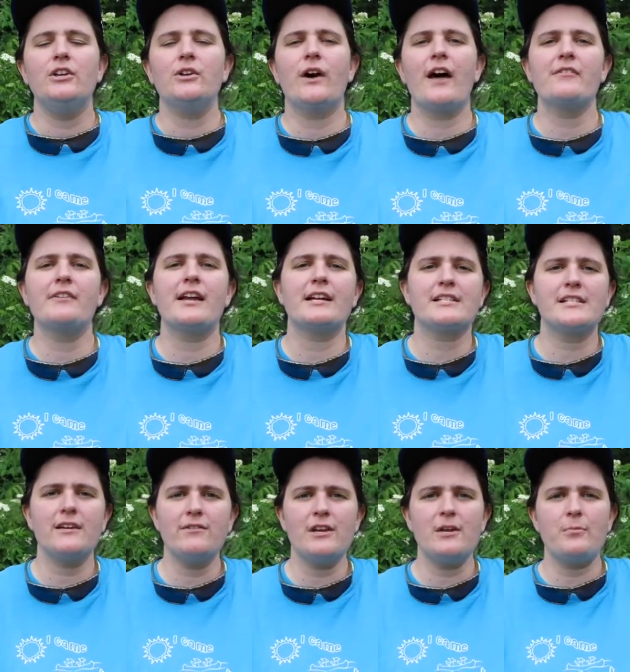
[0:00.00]
You'll have an
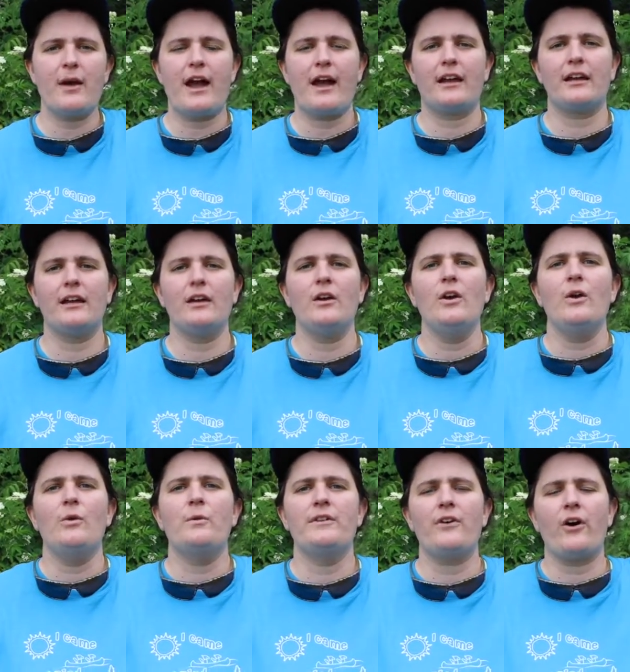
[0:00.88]
activity packet
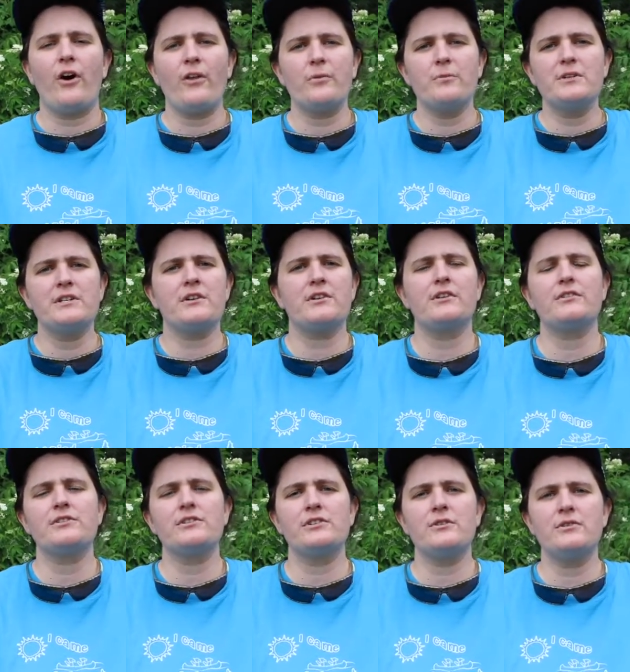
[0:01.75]
with all the
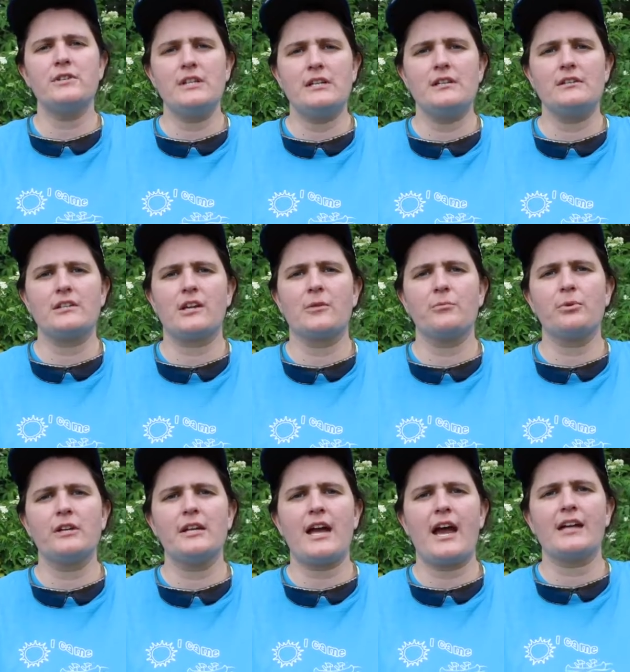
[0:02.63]
materials you need to
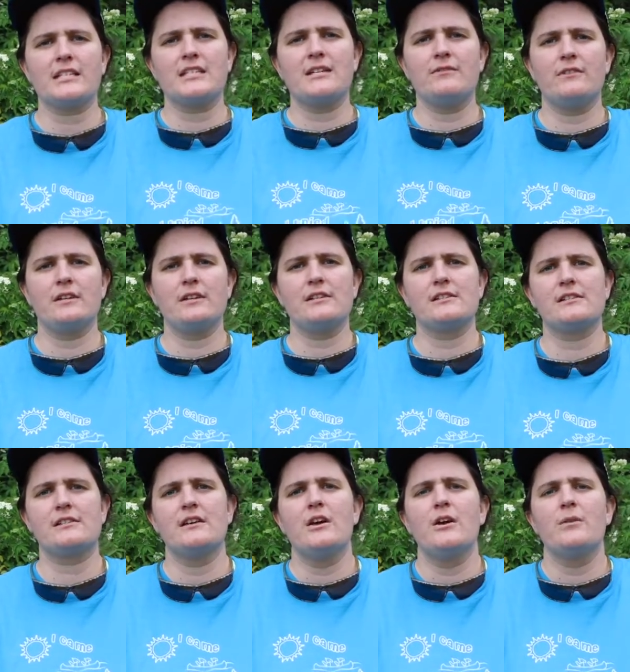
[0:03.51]
complete
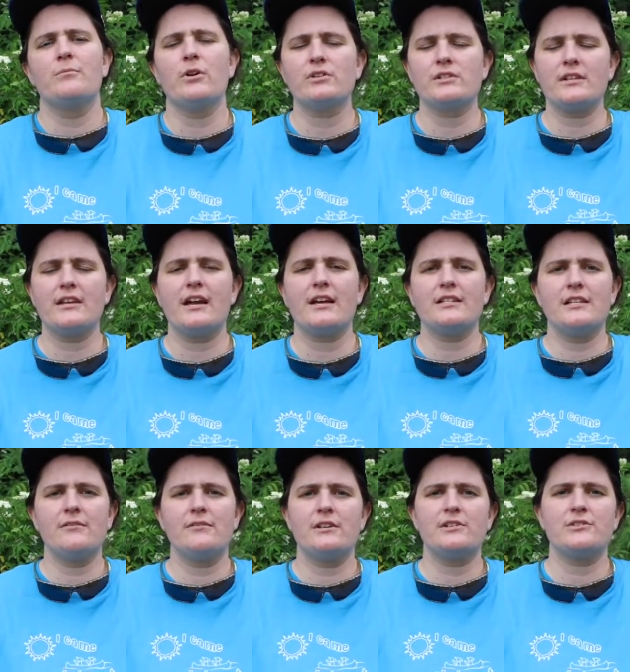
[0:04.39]
activities. Most of the
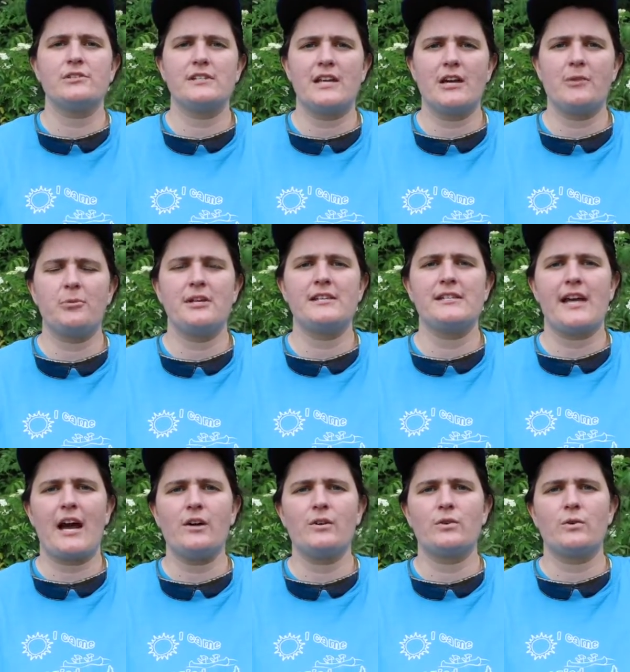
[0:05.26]
activities will take place
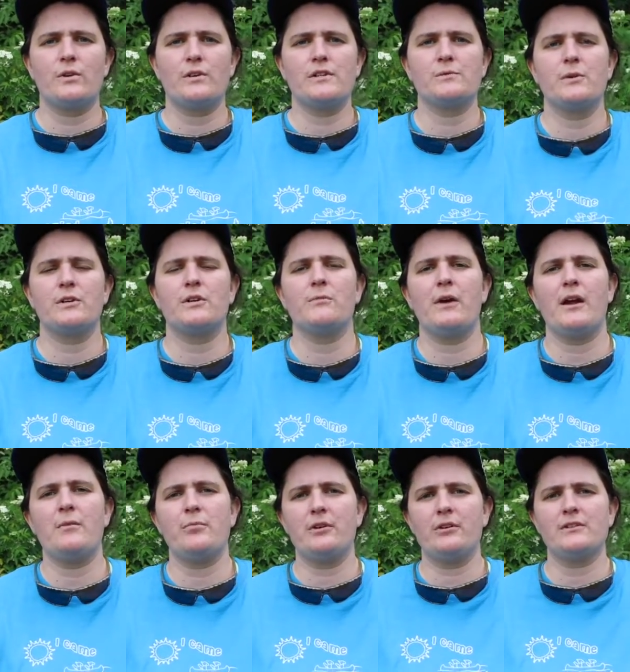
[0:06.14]
outdoors, but you
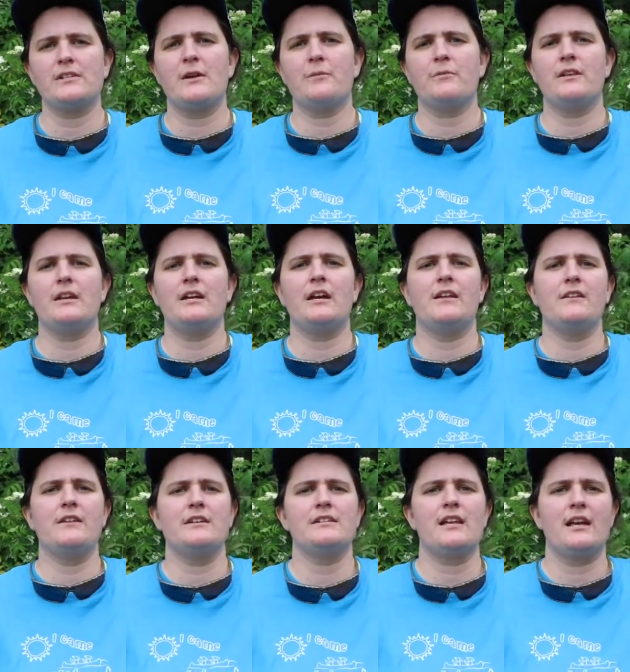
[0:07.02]
might build something
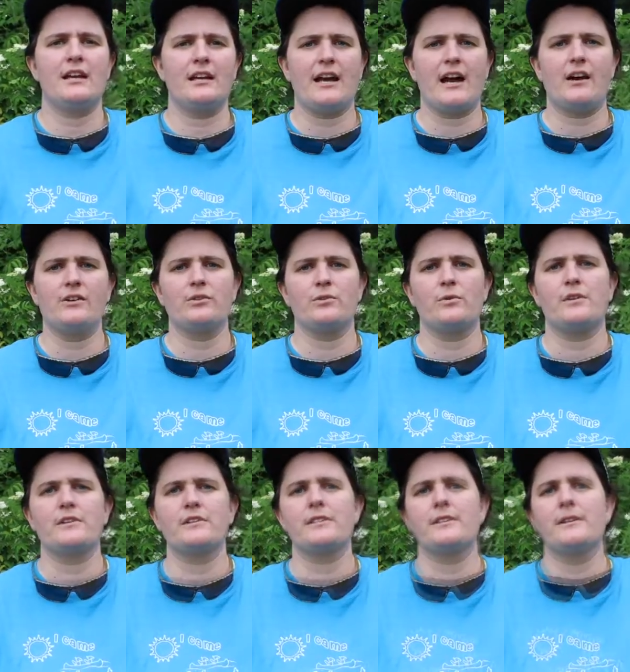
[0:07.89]
and then take it
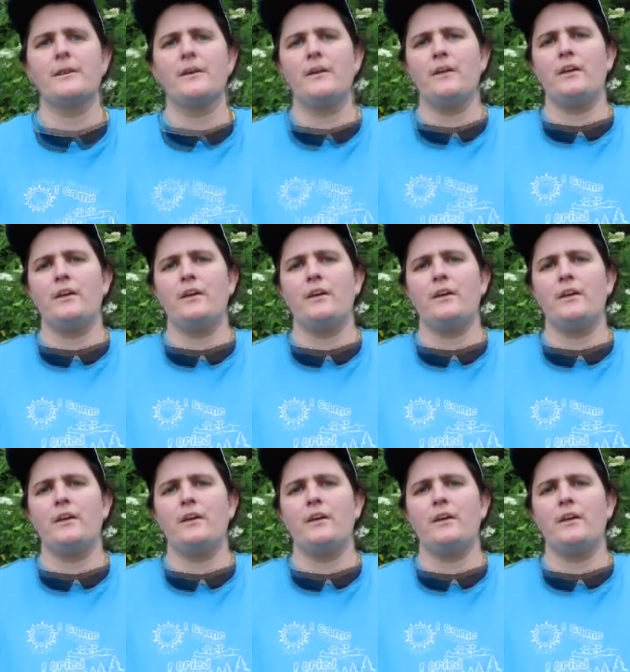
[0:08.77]
outdoors.